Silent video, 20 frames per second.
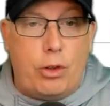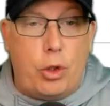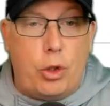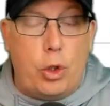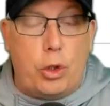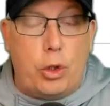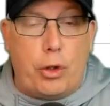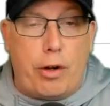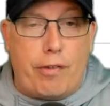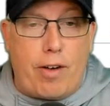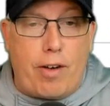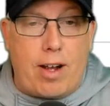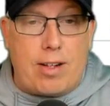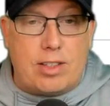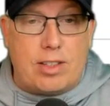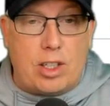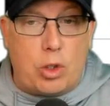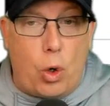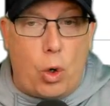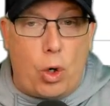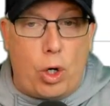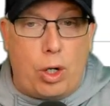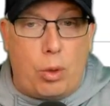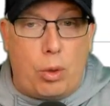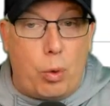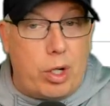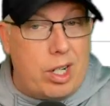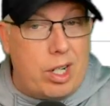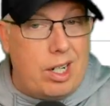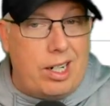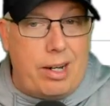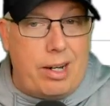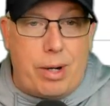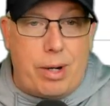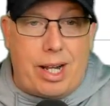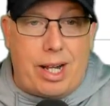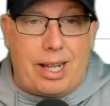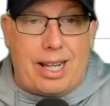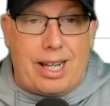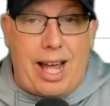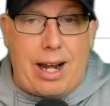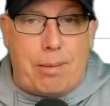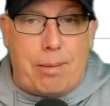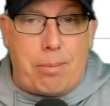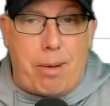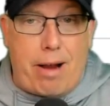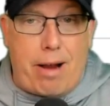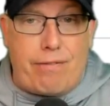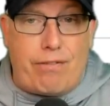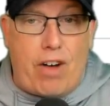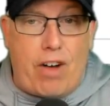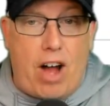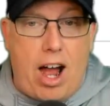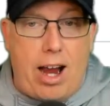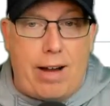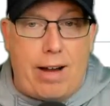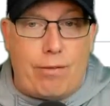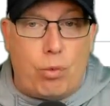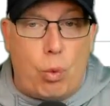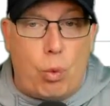235 is the total. We're going to lean with Atlanta by 5.